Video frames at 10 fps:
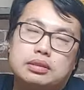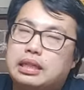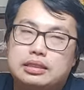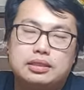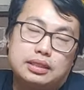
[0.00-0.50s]

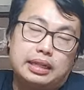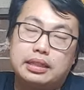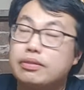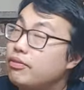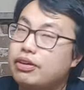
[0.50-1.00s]
not
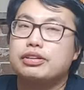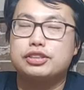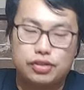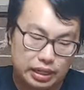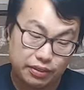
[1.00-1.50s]
slightly, very
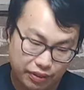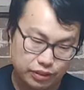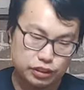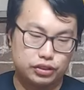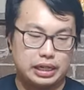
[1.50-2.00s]
distracting,
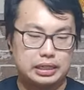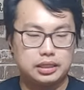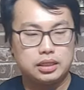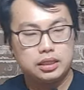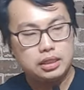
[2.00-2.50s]
very
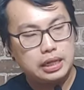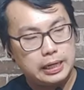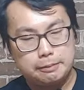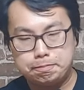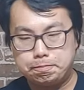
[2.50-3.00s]
distracting.
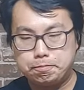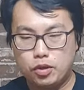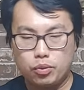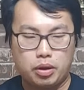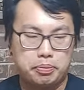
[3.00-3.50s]
Um,
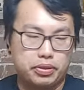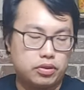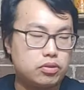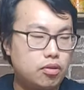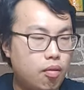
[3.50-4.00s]
where'd I put
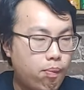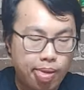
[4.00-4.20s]
this?